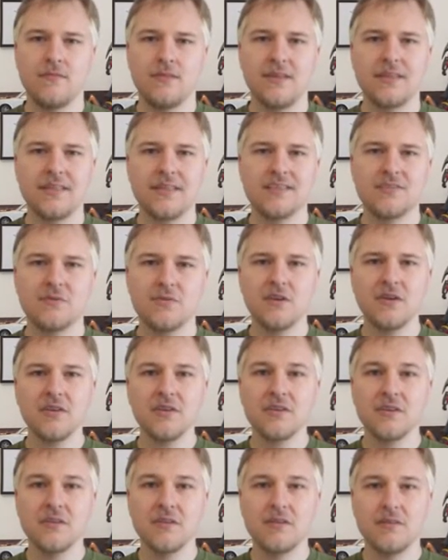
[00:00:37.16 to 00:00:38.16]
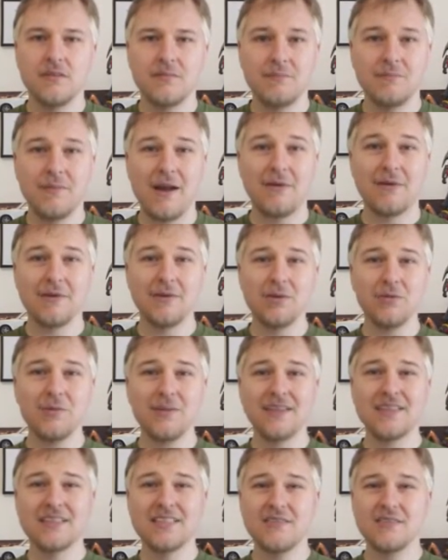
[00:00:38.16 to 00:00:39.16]
And guess what?
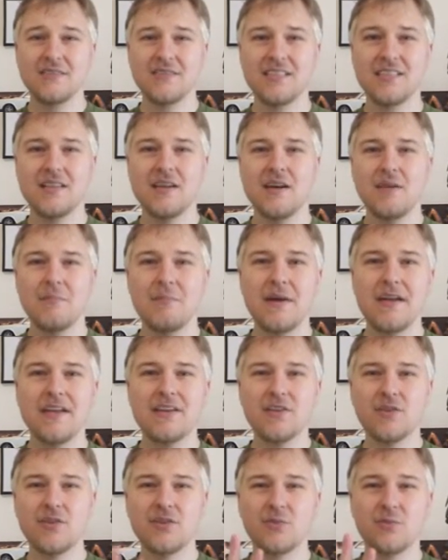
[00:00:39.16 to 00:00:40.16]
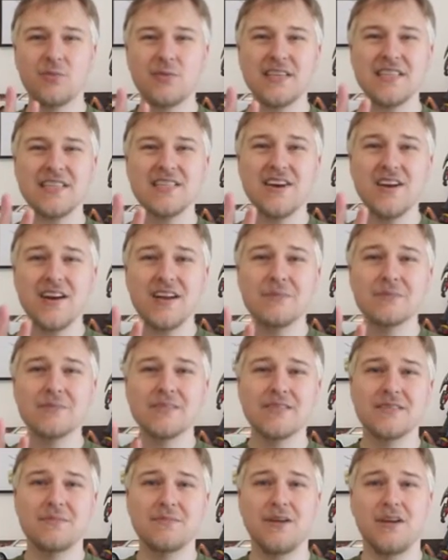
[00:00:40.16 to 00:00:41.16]
Paranormal Activity made 3 times
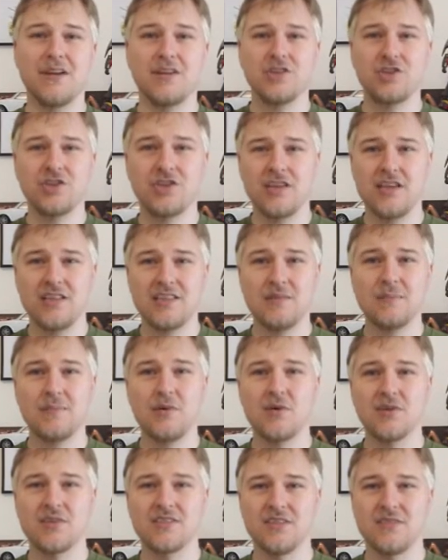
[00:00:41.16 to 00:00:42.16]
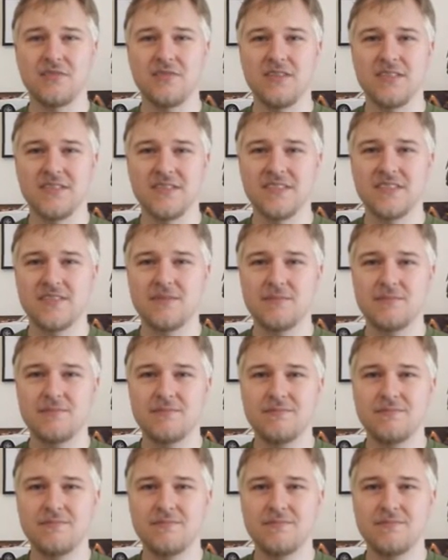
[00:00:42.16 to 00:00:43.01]
as much at the box office.